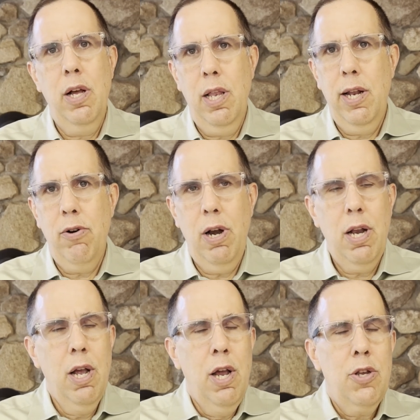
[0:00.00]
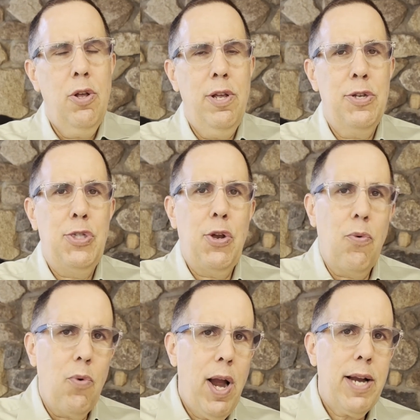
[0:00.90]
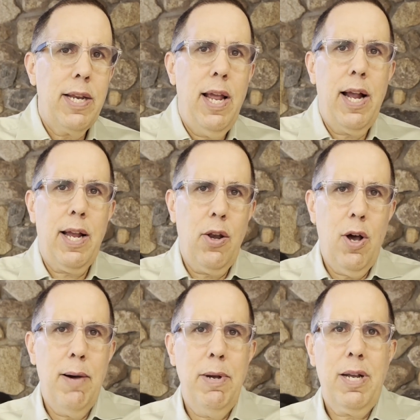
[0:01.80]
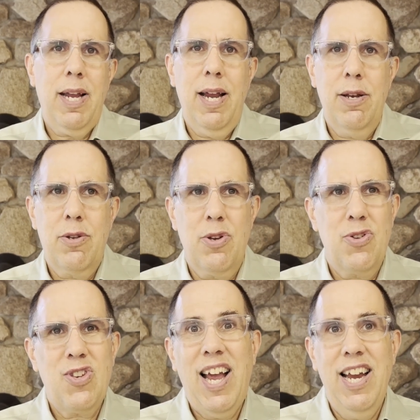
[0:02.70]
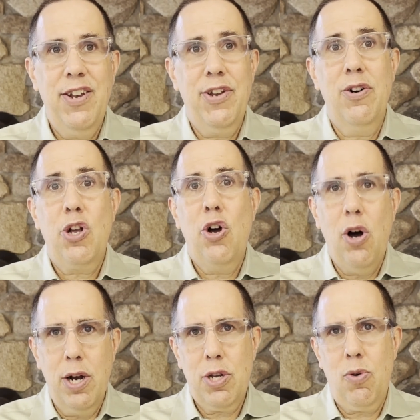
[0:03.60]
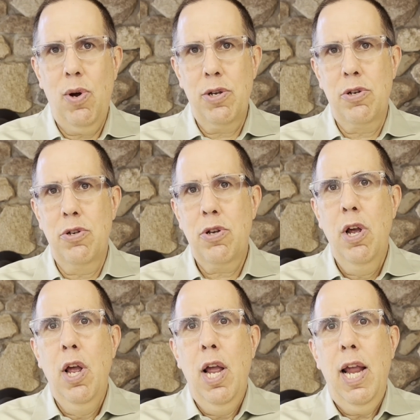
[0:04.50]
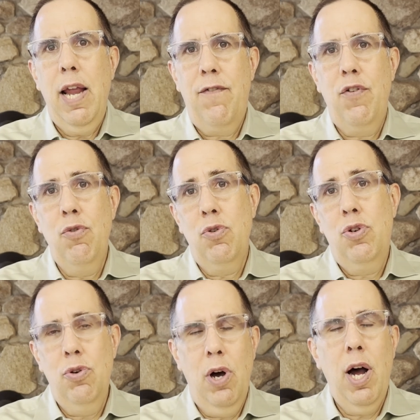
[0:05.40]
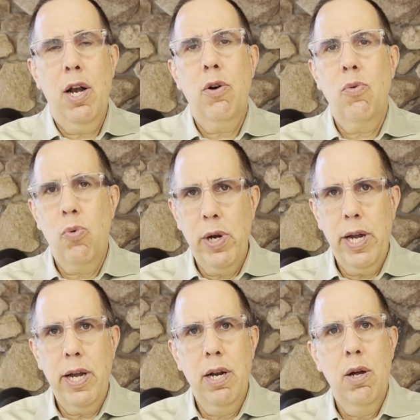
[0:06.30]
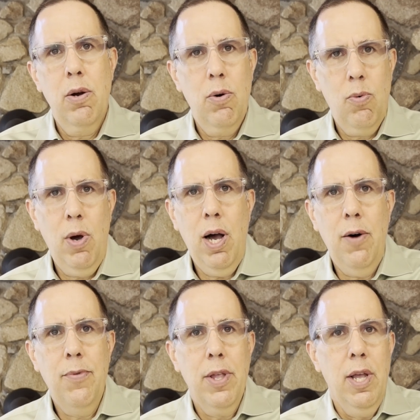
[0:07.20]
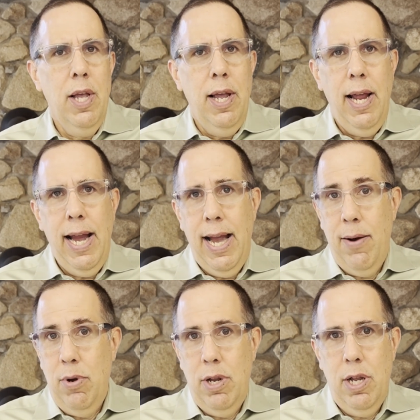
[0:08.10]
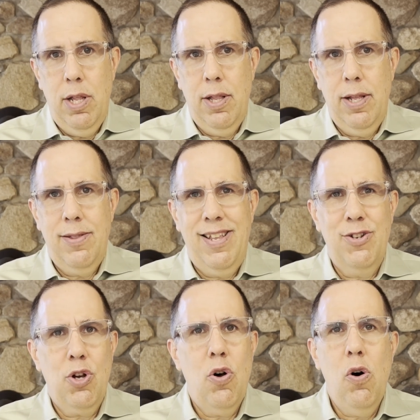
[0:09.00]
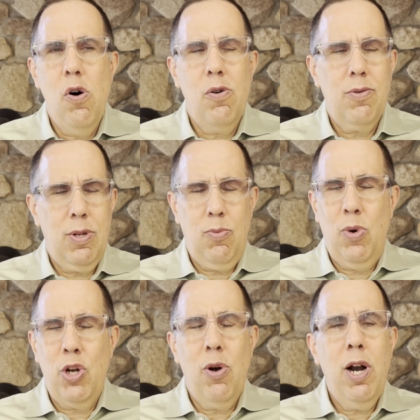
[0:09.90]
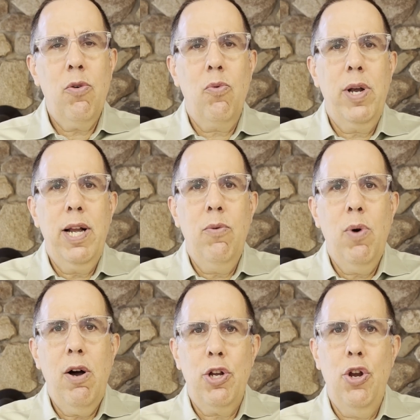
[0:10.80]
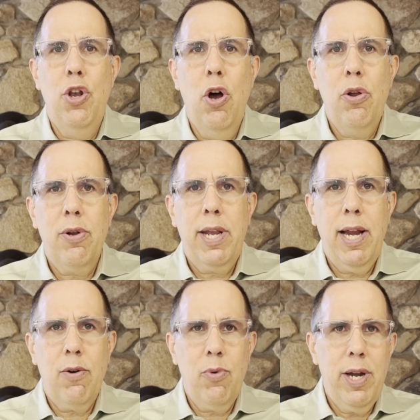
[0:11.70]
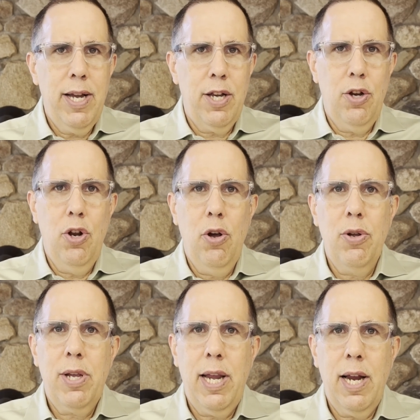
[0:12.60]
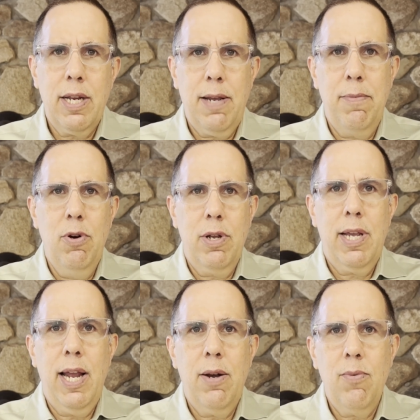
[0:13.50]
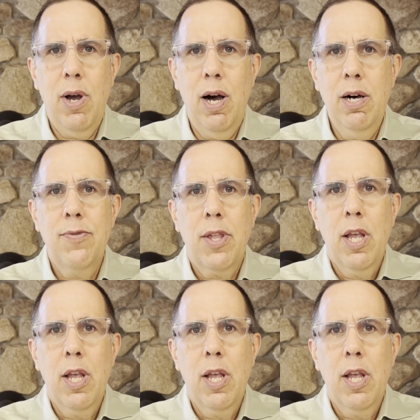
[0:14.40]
illiterate. So there's direct economic and societal consequences if you do not read well. And there's a whole, when you aren't reading well and you know you can't read and you know you can't communicate well,